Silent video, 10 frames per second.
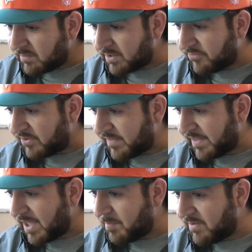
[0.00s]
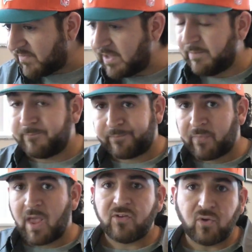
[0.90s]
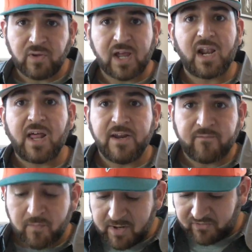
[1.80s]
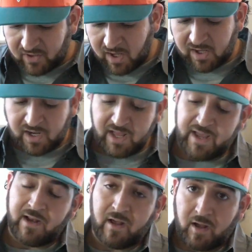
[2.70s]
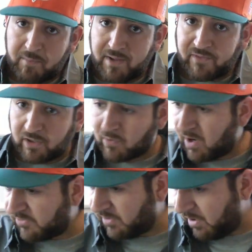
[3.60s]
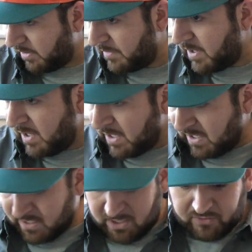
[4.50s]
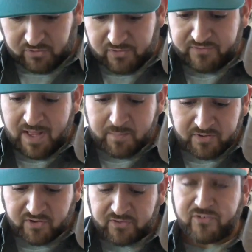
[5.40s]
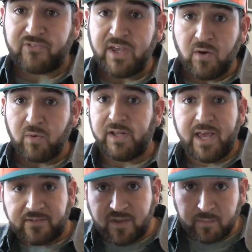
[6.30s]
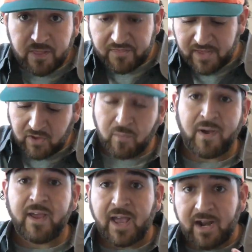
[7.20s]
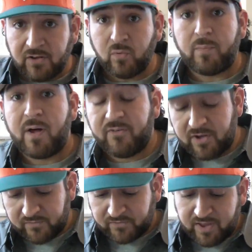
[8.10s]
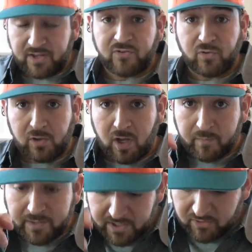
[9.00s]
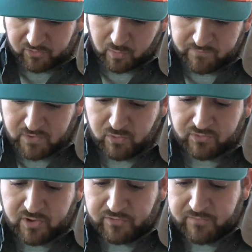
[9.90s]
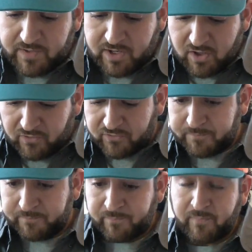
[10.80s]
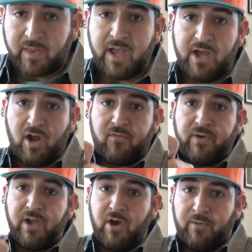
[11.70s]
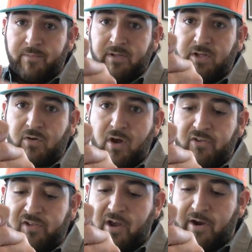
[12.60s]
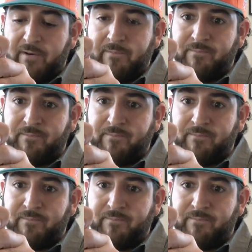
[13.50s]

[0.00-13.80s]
doesn't say the ABV. So not a lot of information online about the lacrosse lottery. So there's not much else to say really, except thank you, Mike, and I do apologize for taking so long, but here's the reviews, here's the videos, and off we go. Lacrosse lottery.